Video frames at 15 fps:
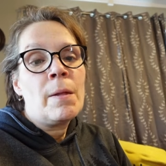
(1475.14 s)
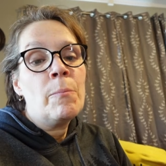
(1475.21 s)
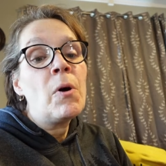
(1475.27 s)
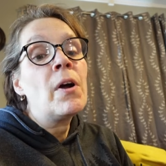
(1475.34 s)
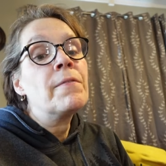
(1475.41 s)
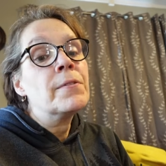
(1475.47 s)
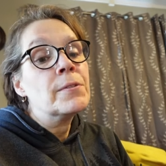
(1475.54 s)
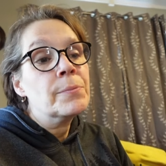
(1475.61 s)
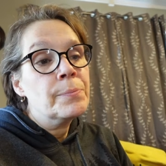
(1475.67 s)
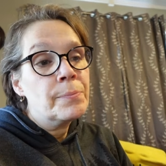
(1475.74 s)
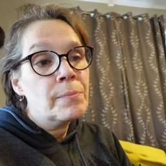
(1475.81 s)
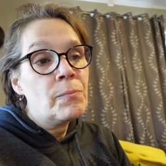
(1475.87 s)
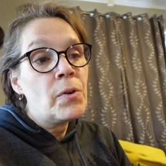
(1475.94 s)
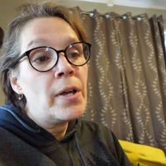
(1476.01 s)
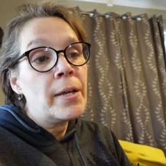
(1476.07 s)
Marvel,
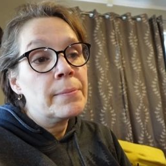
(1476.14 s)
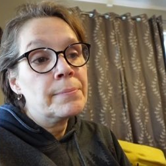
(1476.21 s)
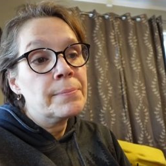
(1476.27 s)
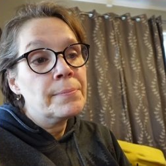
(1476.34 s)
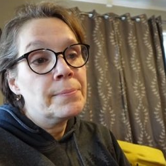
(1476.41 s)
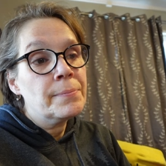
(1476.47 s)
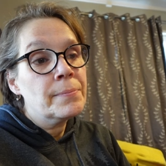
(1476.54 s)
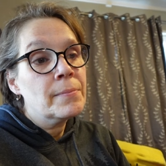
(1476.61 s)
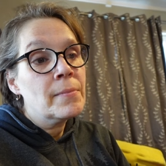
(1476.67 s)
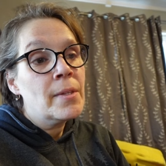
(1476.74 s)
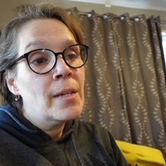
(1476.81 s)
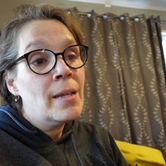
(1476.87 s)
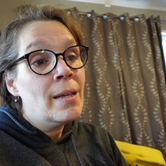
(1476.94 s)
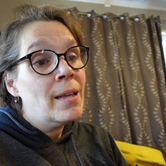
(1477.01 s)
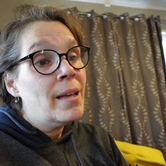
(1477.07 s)
right.
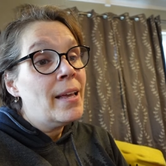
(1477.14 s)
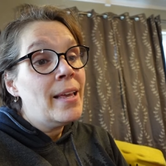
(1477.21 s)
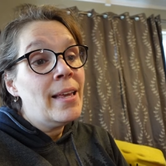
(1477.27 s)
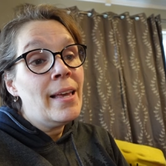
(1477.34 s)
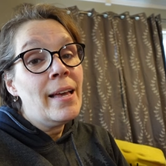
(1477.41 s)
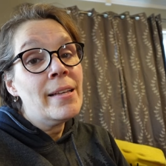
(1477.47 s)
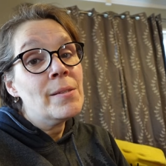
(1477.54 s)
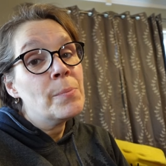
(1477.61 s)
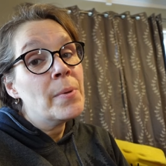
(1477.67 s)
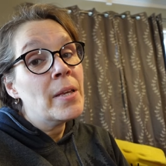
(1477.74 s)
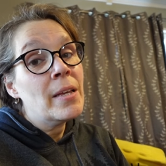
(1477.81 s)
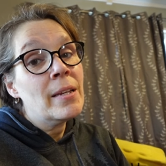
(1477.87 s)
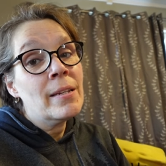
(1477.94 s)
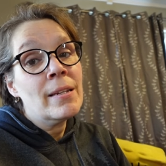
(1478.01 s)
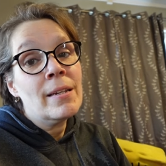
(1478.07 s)
He has
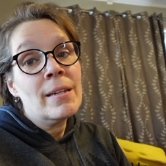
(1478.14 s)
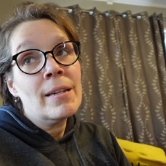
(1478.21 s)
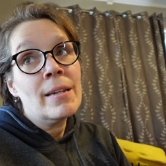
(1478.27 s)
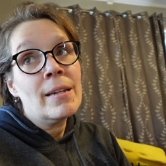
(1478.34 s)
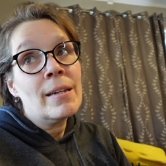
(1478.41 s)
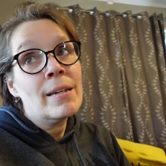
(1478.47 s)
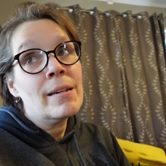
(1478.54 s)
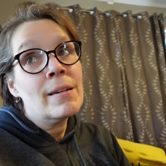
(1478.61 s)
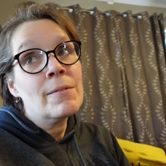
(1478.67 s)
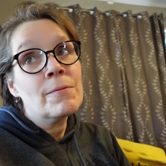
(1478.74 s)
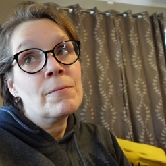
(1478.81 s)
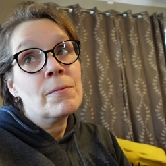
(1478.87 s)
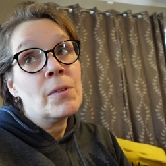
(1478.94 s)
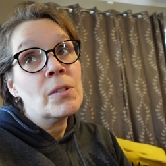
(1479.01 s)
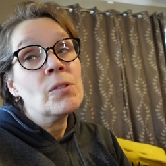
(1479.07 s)
been,
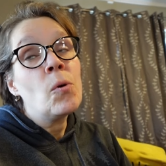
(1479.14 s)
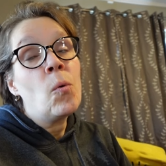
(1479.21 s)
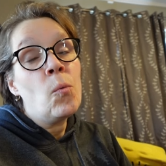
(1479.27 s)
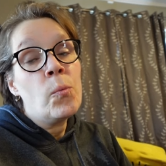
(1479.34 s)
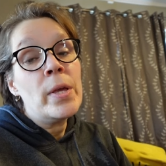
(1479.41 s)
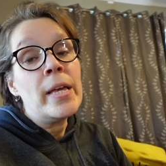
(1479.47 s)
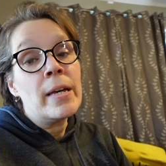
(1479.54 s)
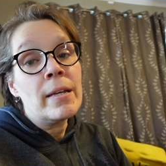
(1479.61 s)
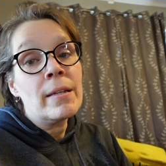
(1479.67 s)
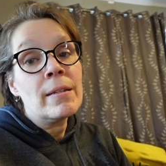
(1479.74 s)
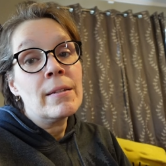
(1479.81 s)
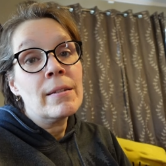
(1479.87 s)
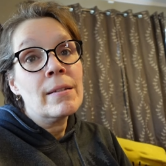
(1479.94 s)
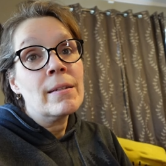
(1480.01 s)
this whole week,